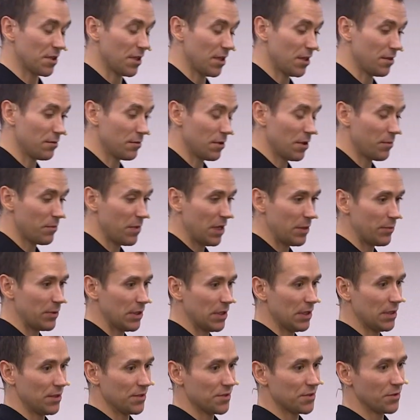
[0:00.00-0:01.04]
and
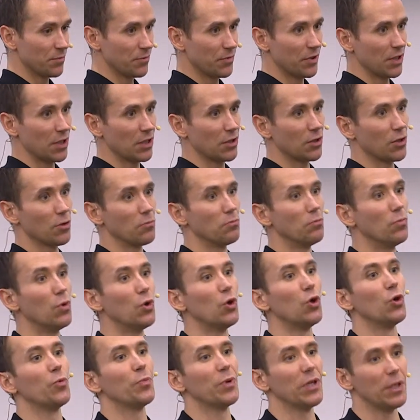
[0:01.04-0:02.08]
maybe something that
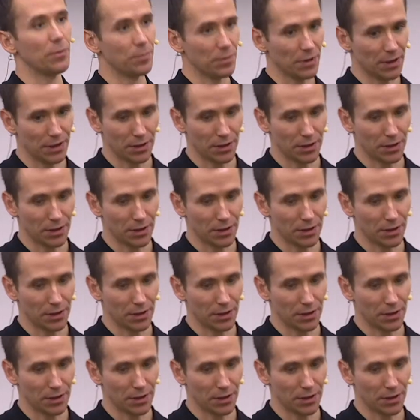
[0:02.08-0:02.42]
more people in